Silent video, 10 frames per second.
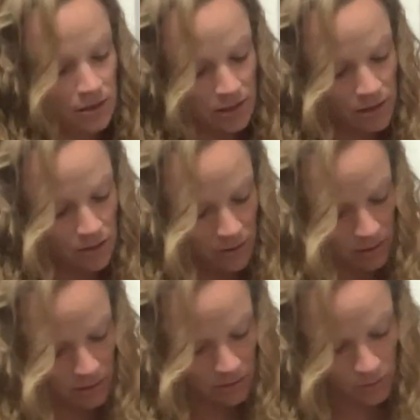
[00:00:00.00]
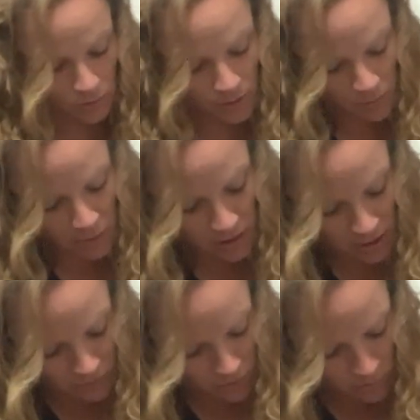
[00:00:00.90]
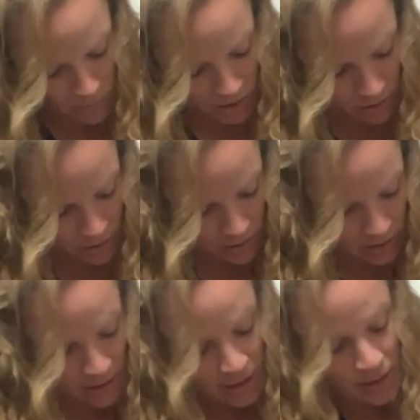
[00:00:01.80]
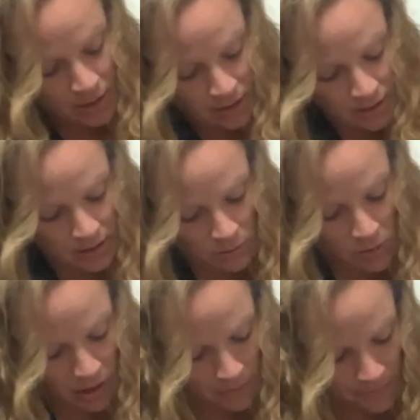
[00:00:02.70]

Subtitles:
It still is a little bit, but it's feeling better to me.